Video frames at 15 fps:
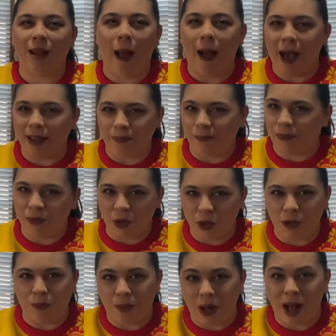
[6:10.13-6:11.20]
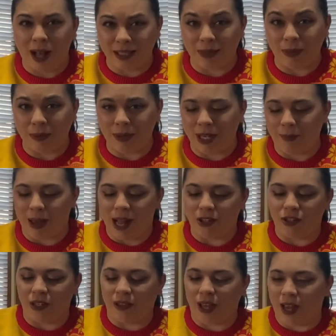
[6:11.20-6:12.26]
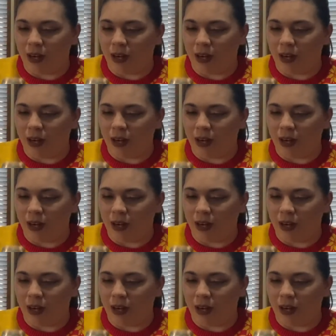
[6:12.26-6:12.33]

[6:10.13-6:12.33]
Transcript: I could possibly be imagining that.